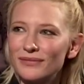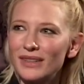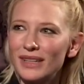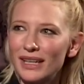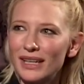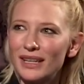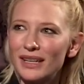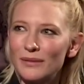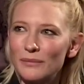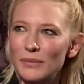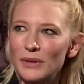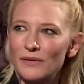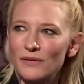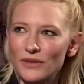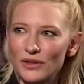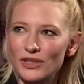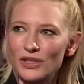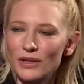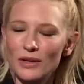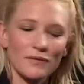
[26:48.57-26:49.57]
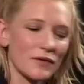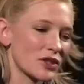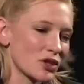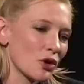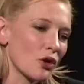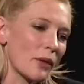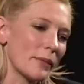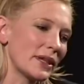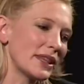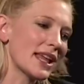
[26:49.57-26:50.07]
Yeah, but for, for
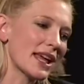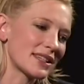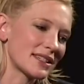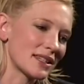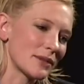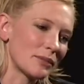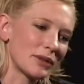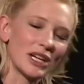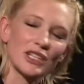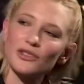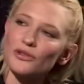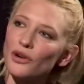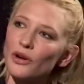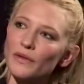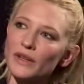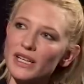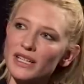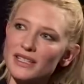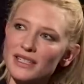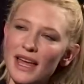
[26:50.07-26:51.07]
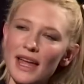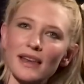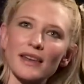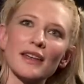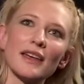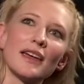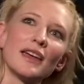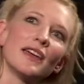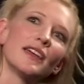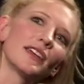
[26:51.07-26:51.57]
sure, I mean, that's the pleasure of it. It's that
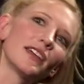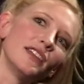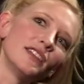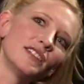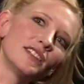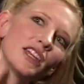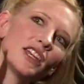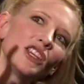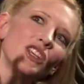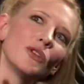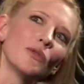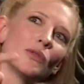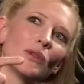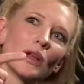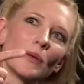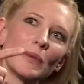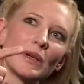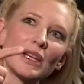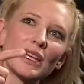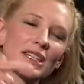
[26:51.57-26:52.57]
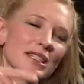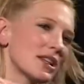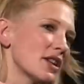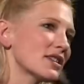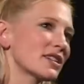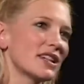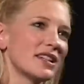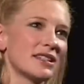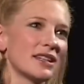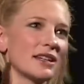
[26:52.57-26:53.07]
continual, I mean,
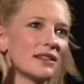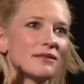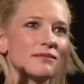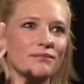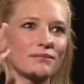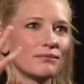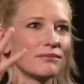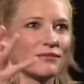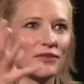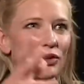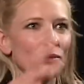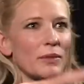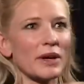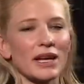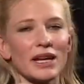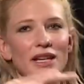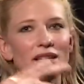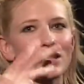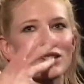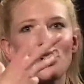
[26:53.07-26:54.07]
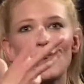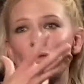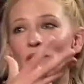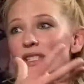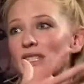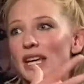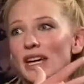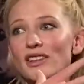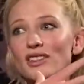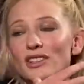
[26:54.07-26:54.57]
Kieślowski said filmmaking is a
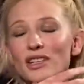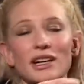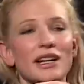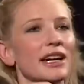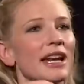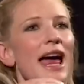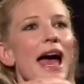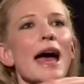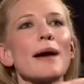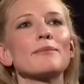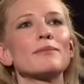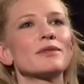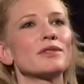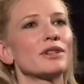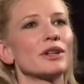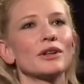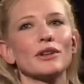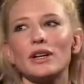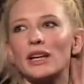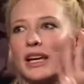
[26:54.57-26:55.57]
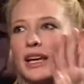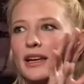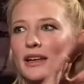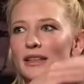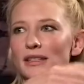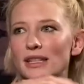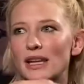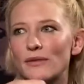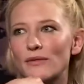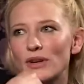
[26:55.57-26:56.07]
conversation, and it absolutely
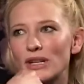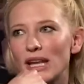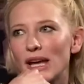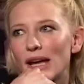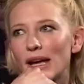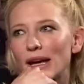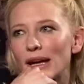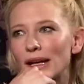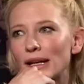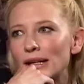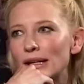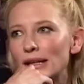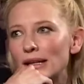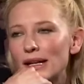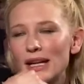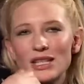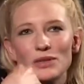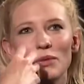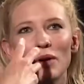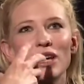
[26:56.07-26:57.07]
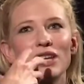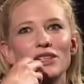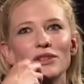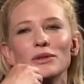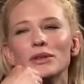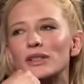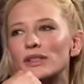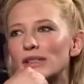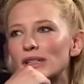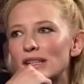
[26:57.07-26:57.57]
is, every day. That's why you
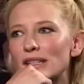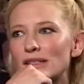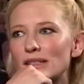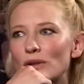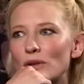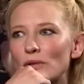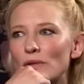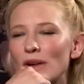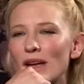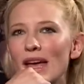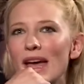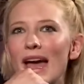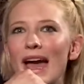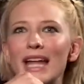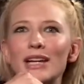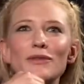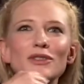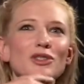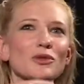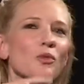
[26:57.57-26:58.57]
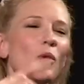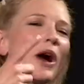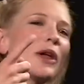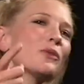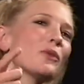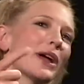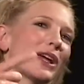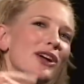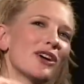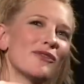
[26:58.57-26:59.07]
do it. It's sort of, and if it's a
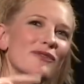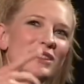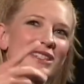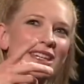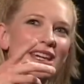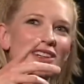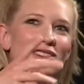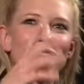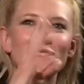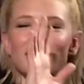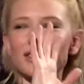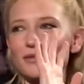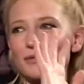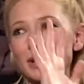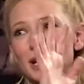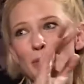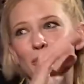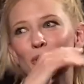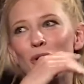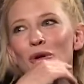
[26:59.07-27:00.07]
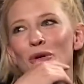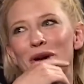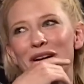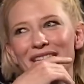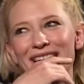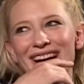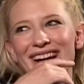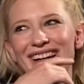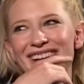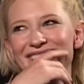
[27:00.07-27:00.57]
one-way conversation, it's really
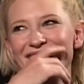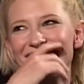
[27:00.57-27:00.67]
boring.